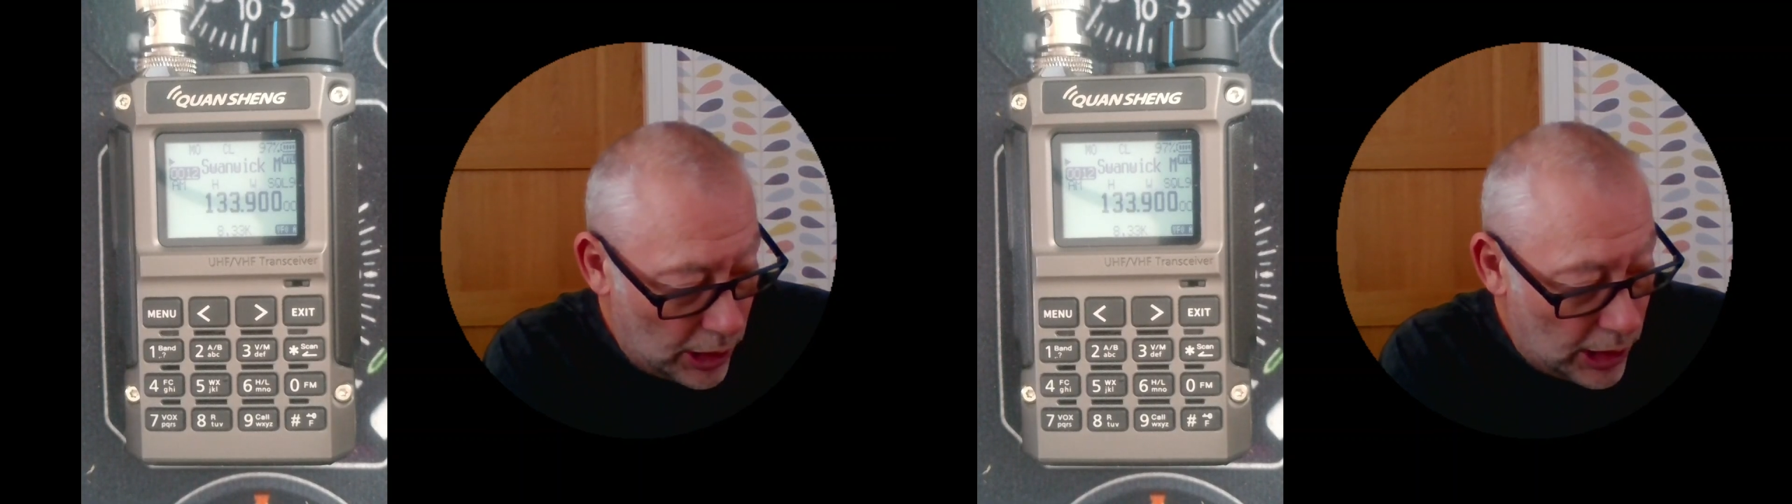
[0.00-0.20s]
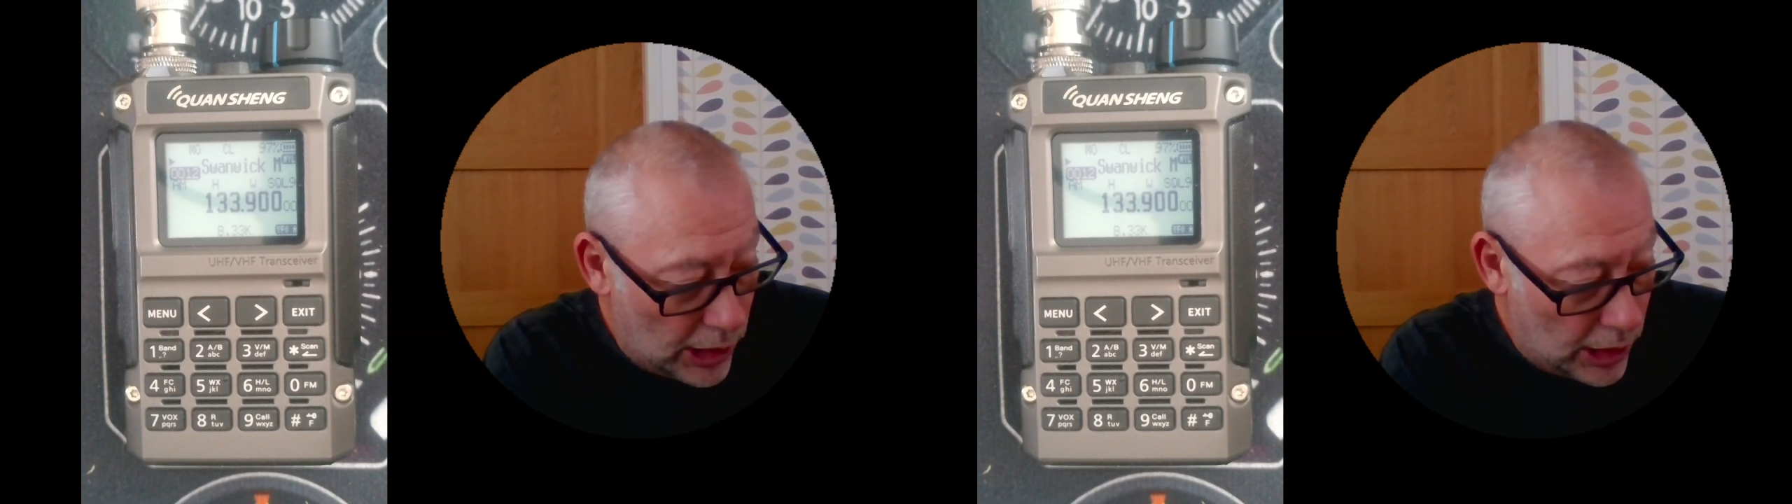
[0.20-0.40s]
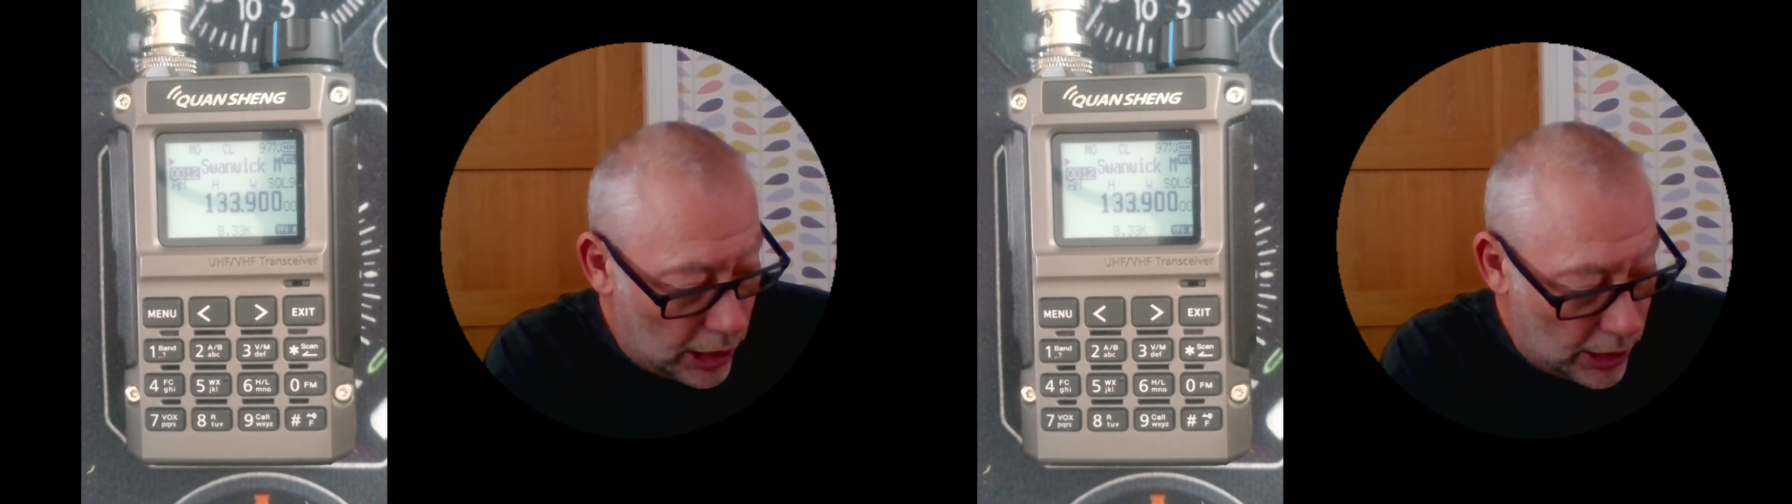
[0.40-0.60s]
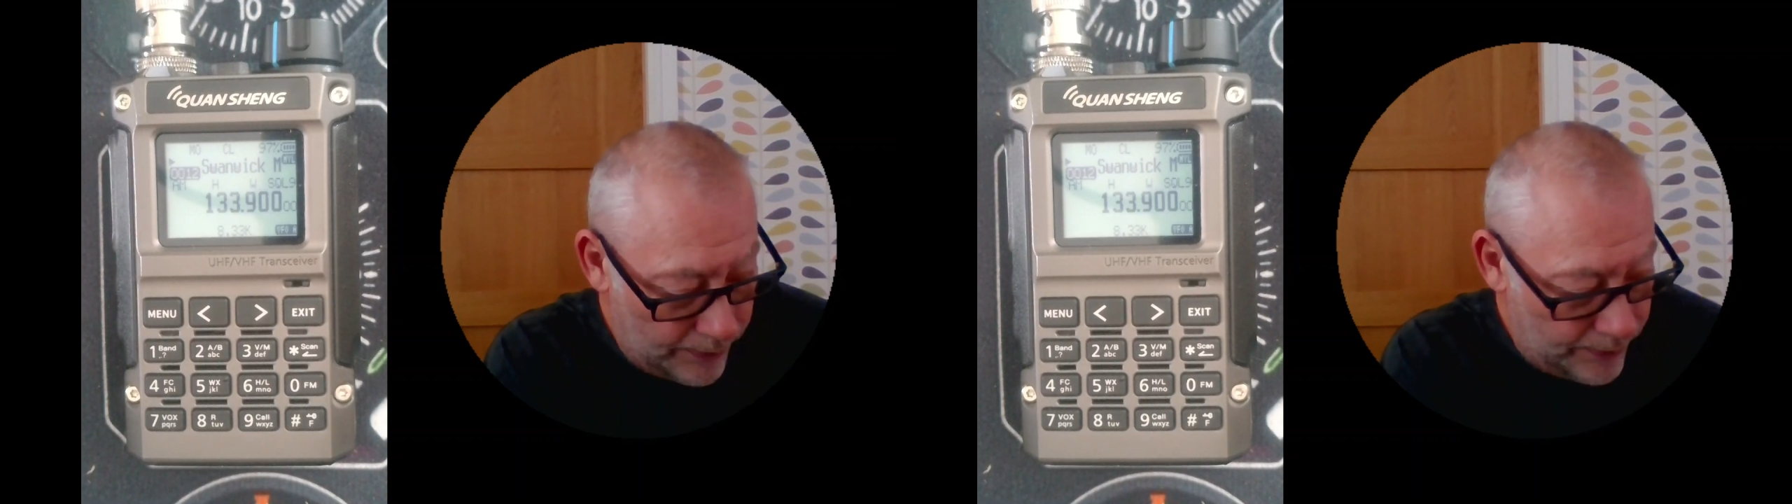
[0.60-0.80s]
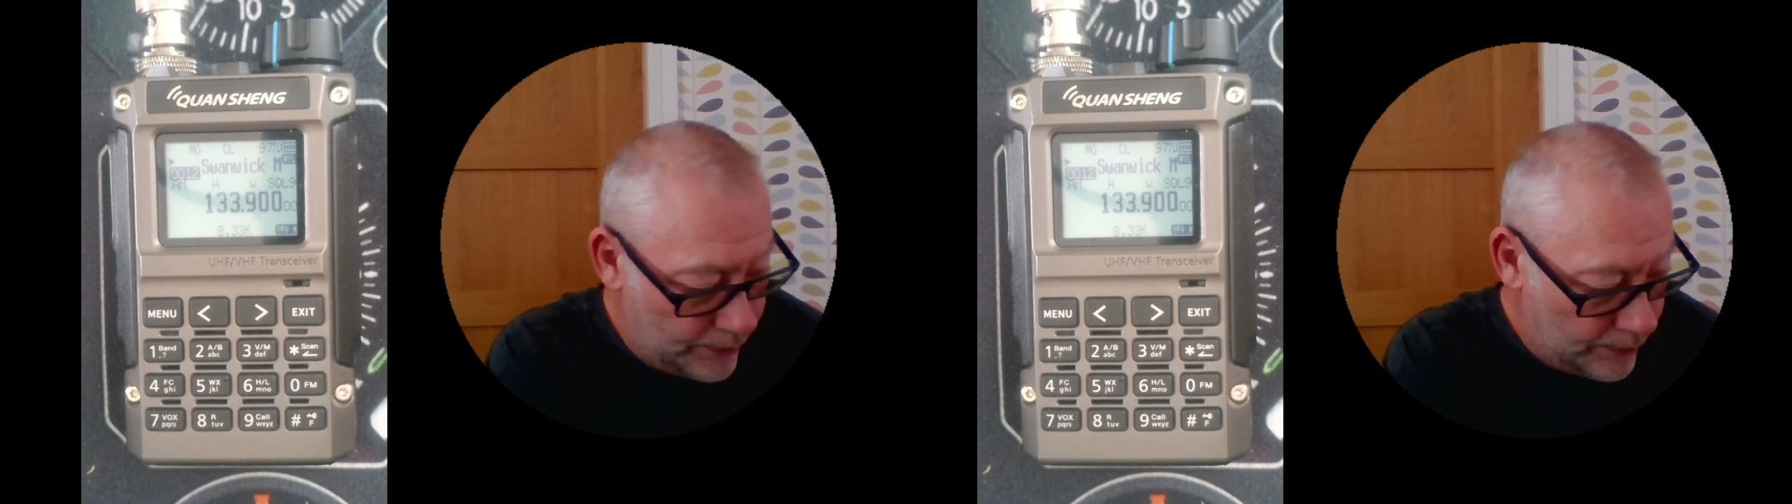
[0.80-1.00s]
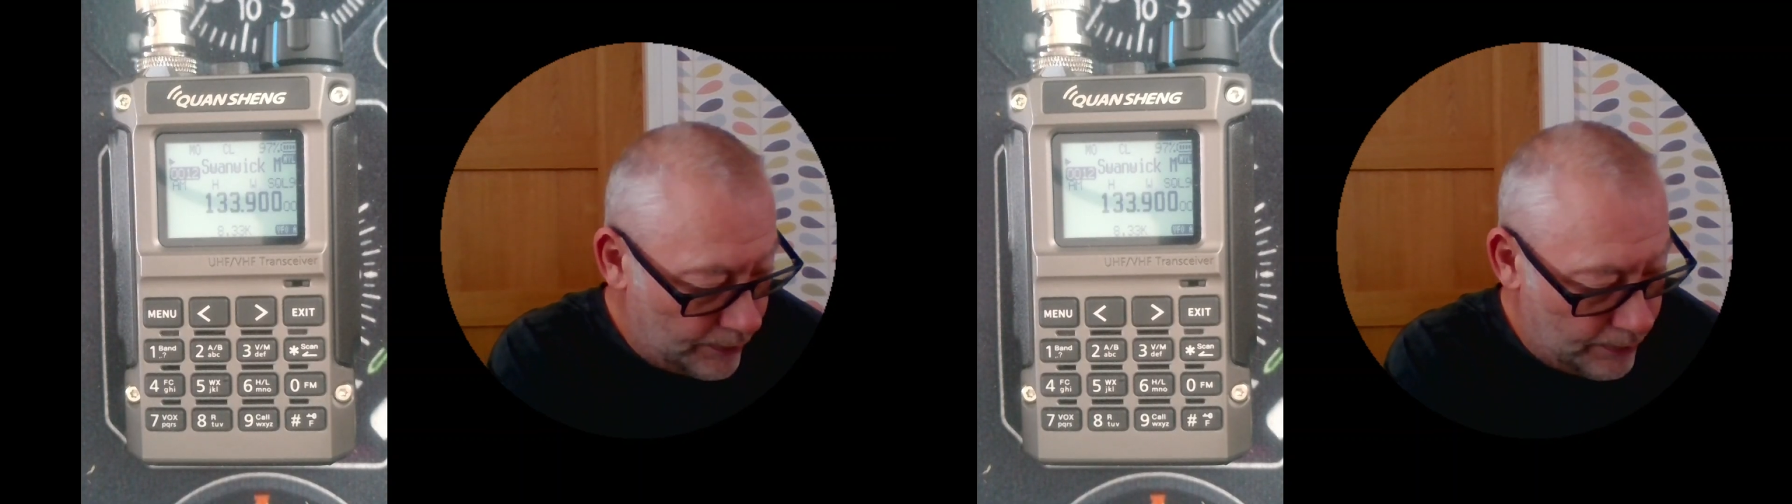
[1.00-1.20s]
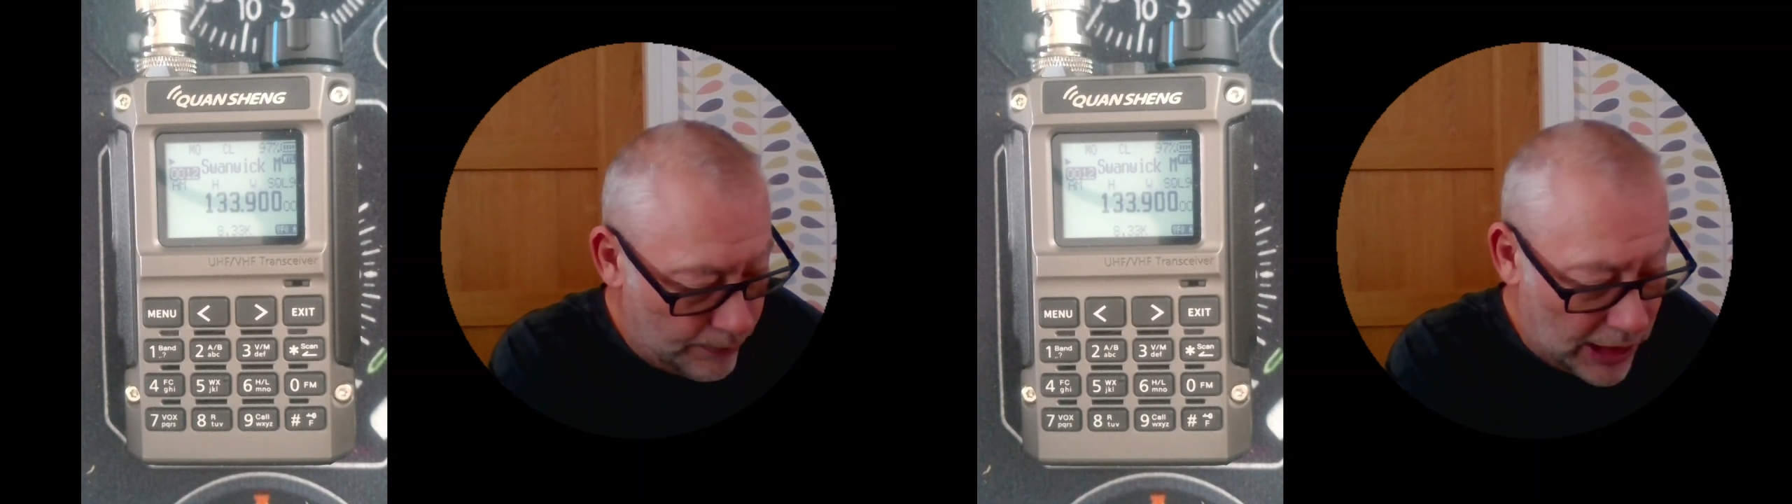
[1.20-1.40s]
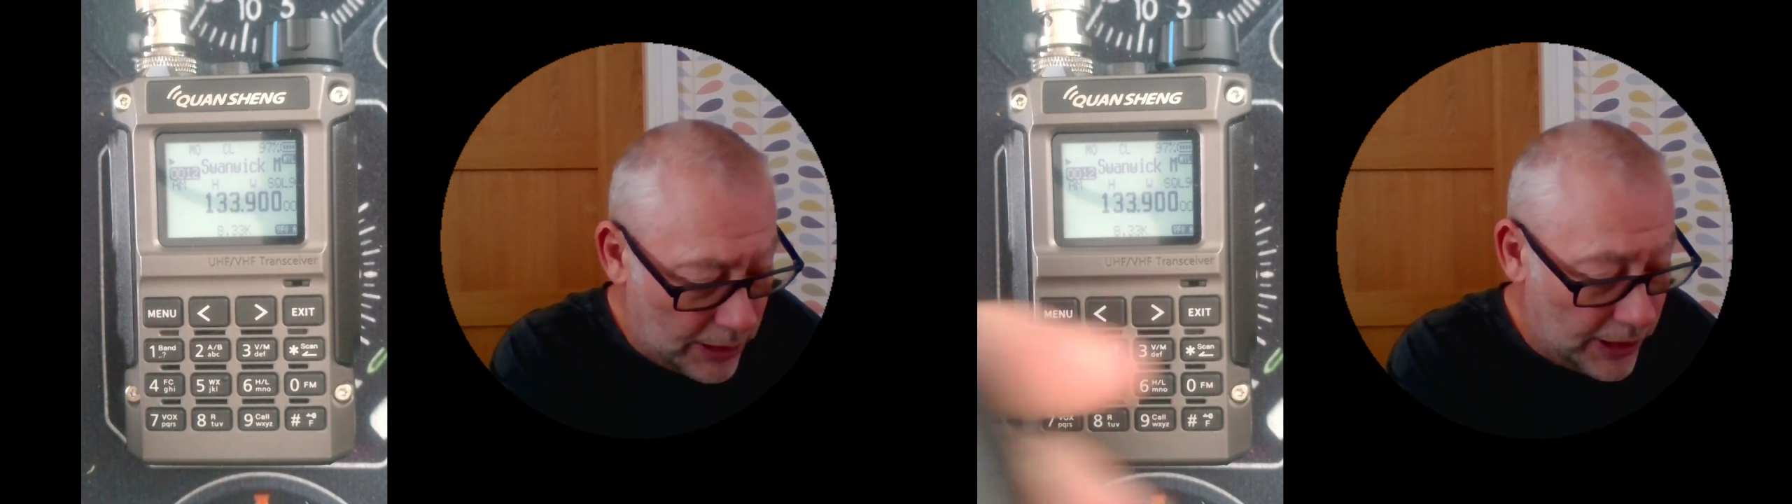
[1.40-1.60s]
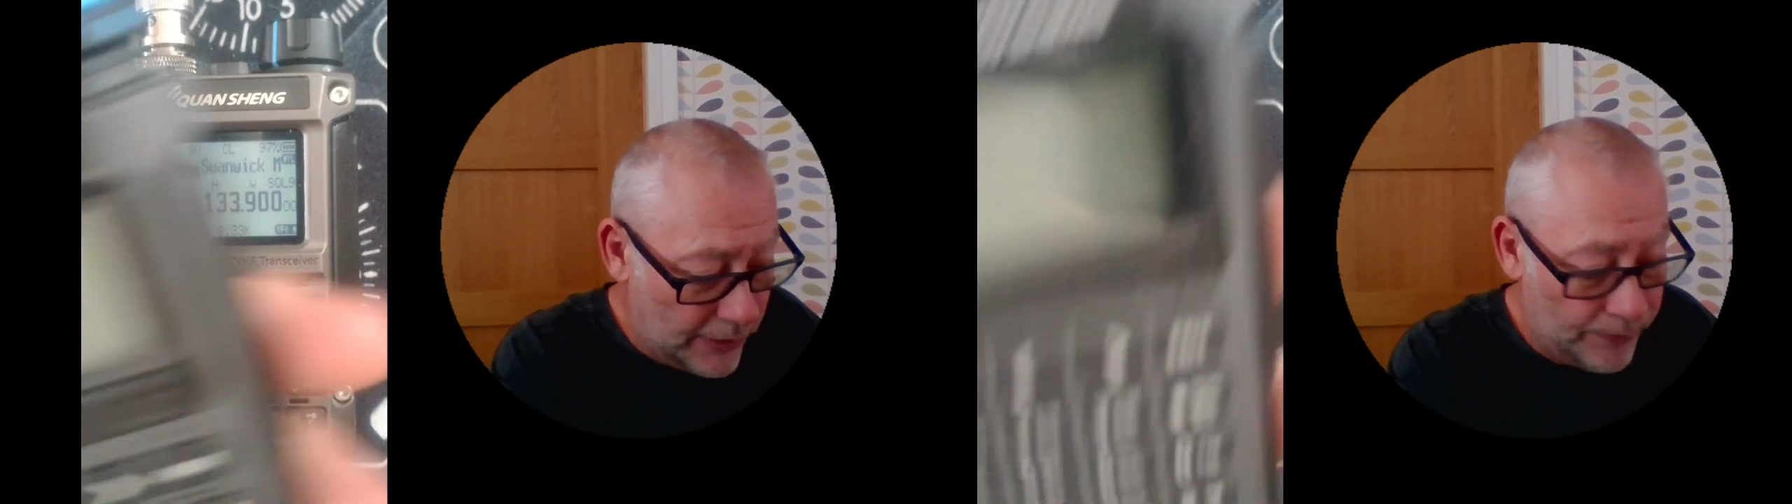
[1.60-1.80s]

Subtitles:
here, maybe